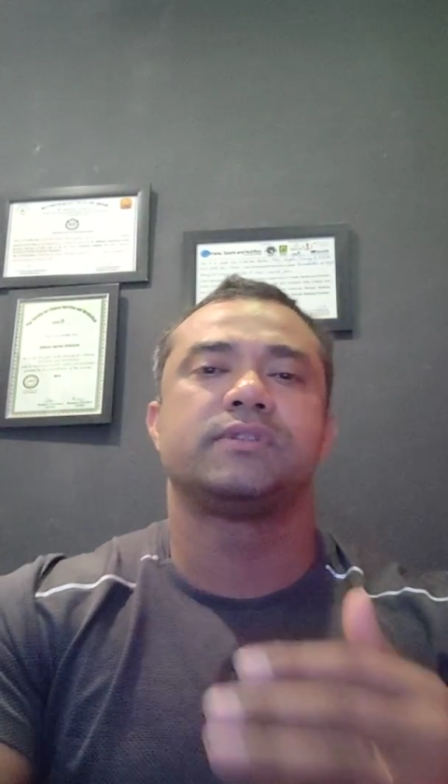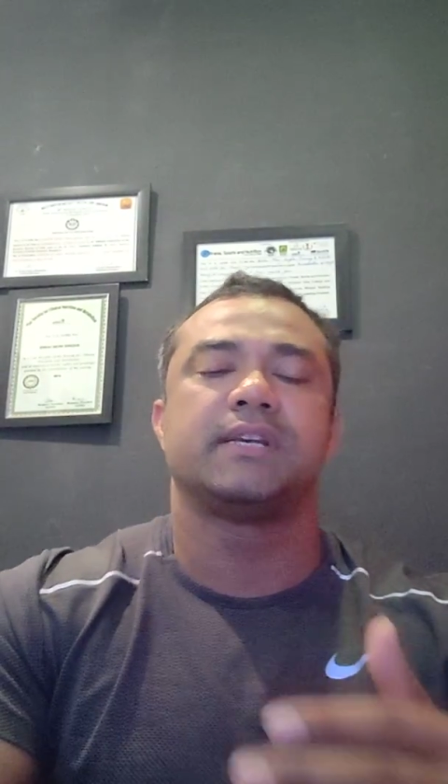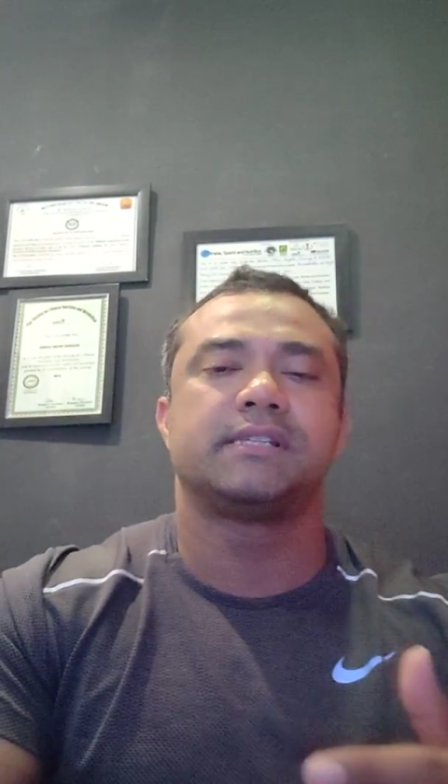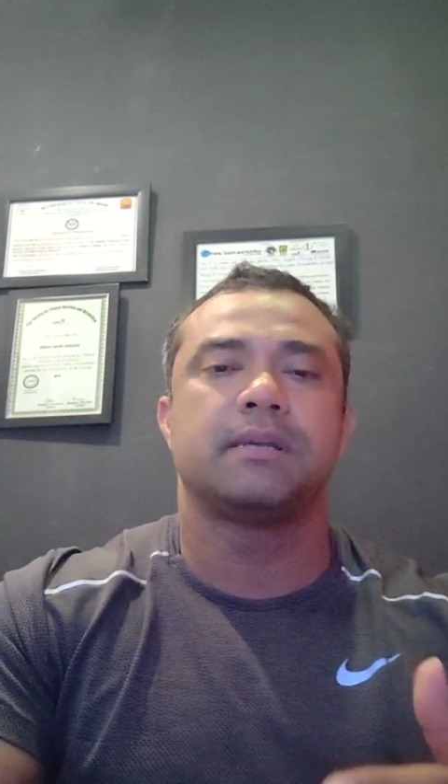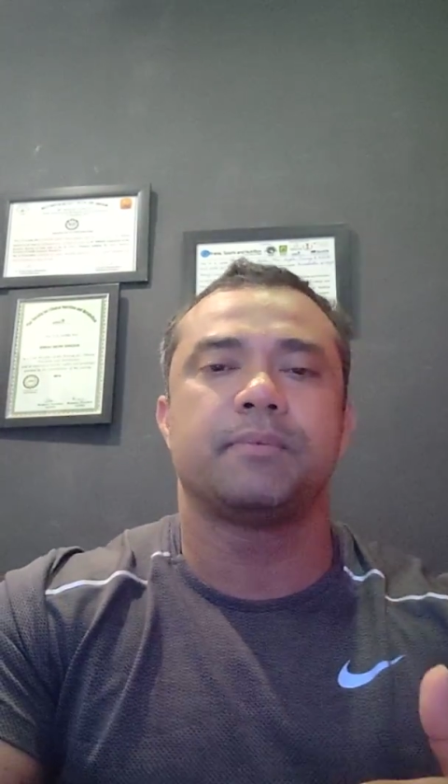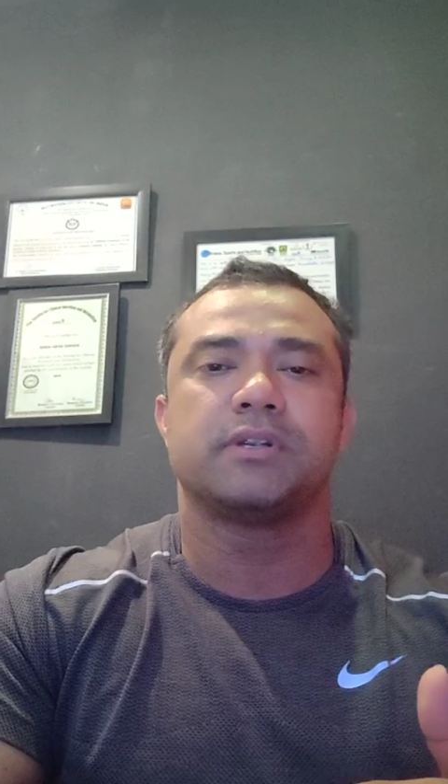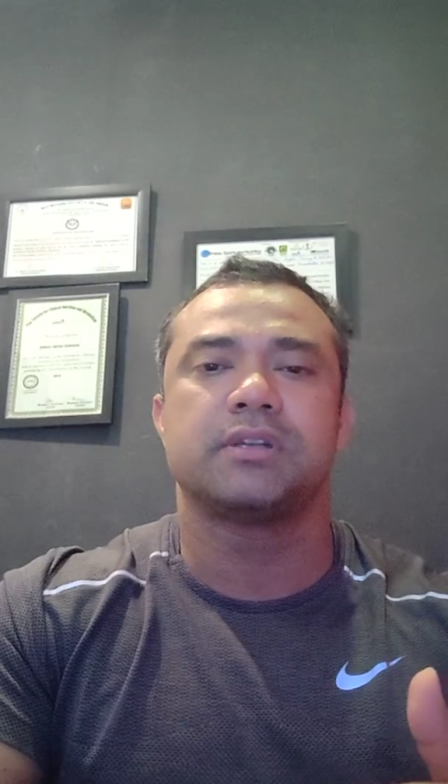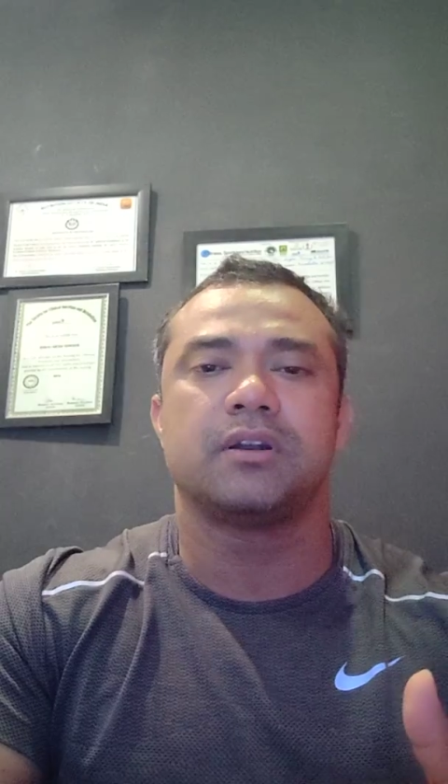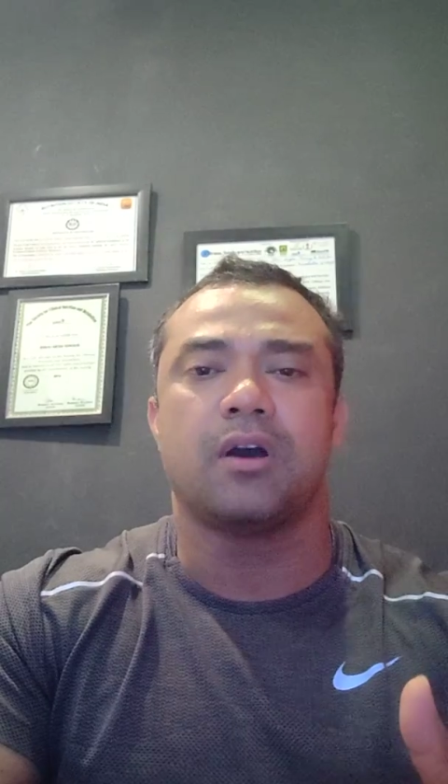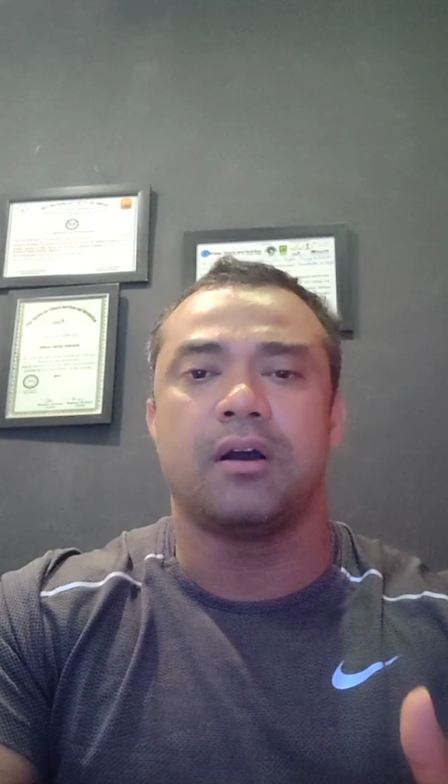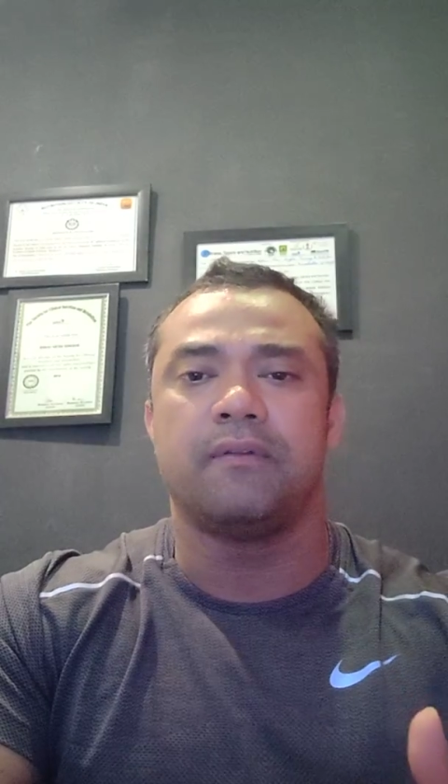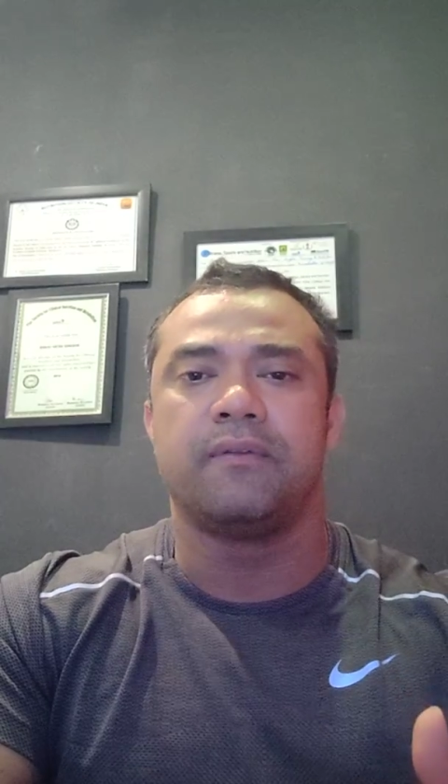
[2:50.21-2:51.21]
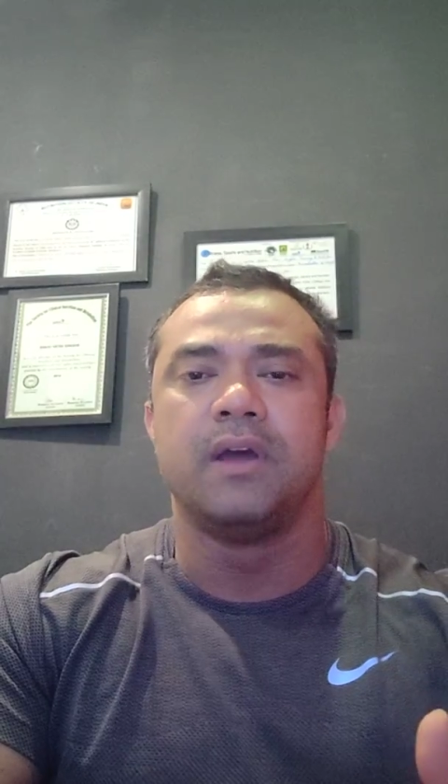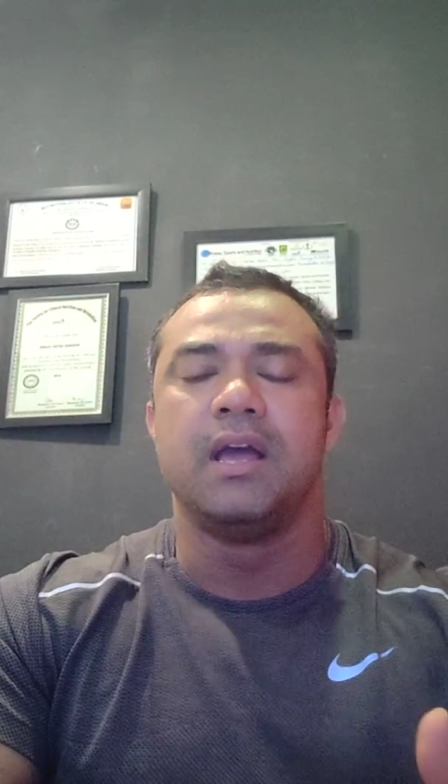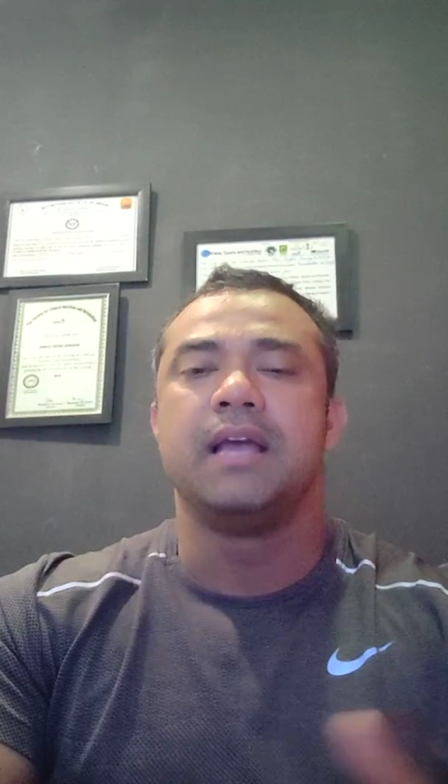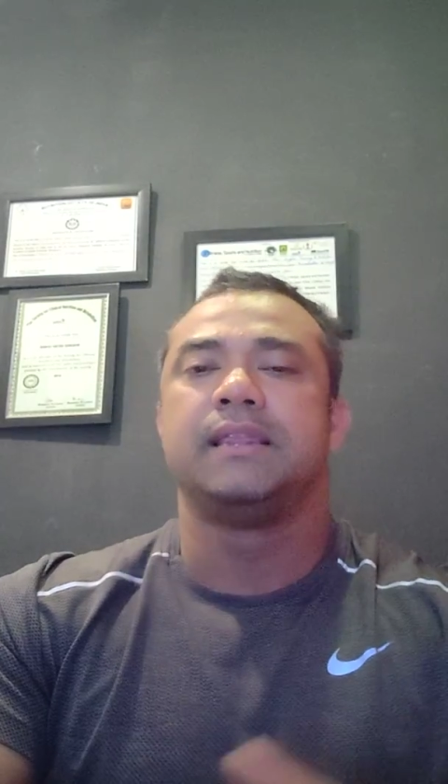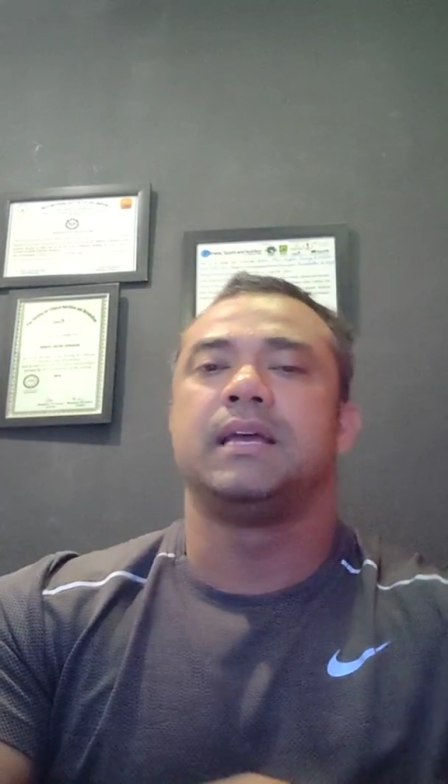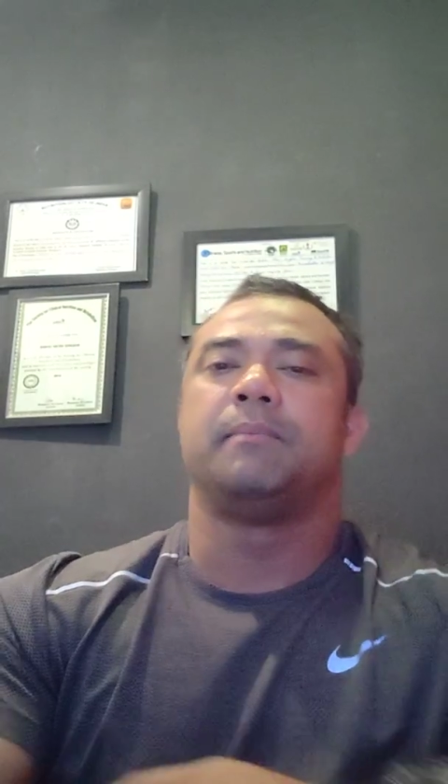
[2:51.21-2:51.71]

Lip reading: to 60% of